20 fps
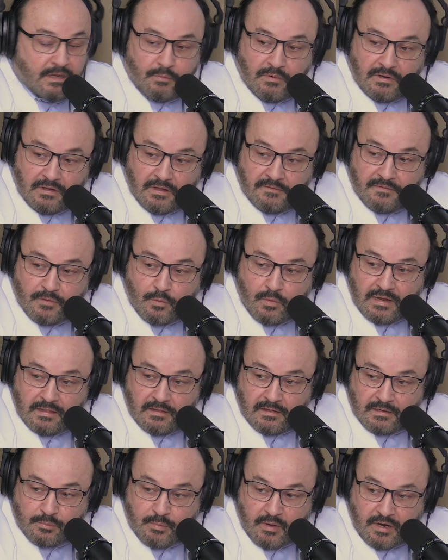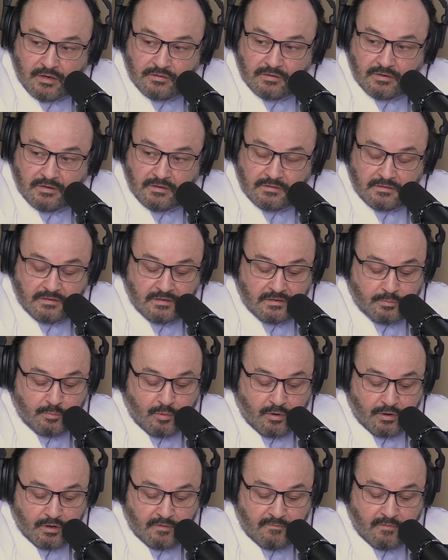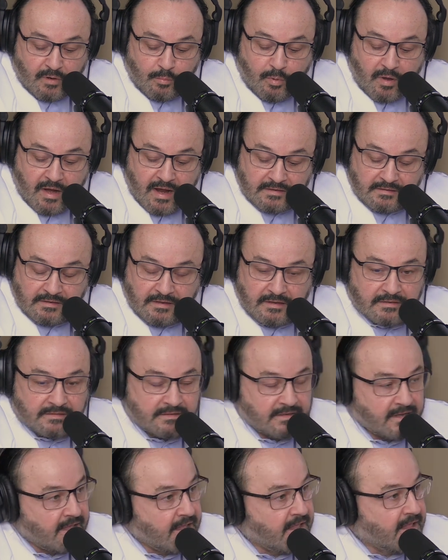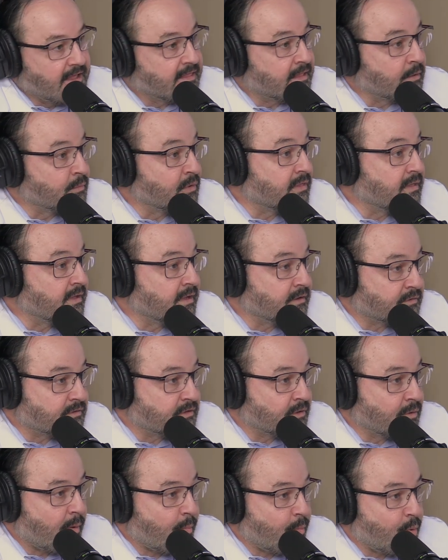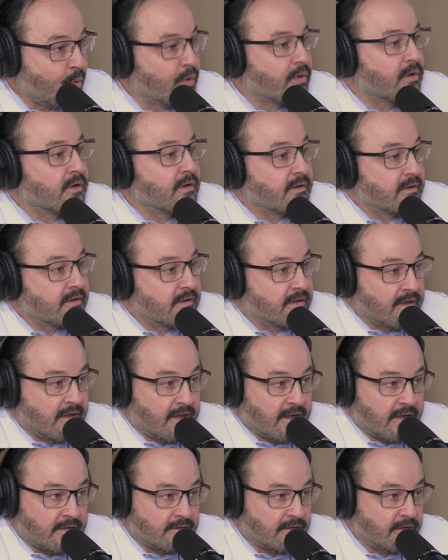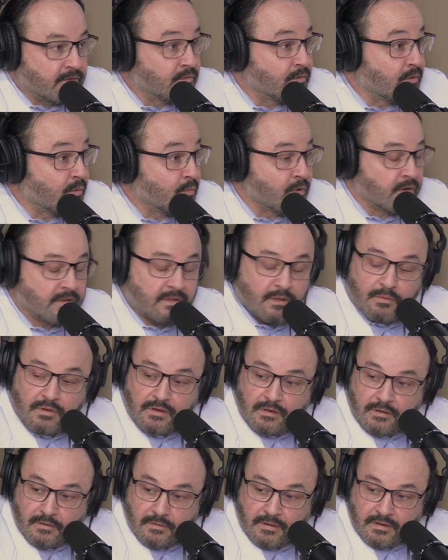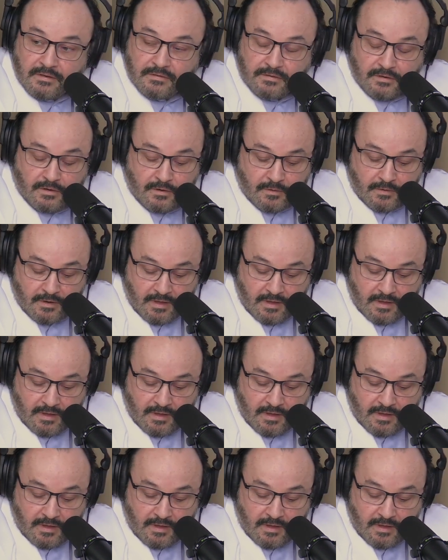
We love the weight loss patients. It's part of our practice that we think is so important into the work that we do, and so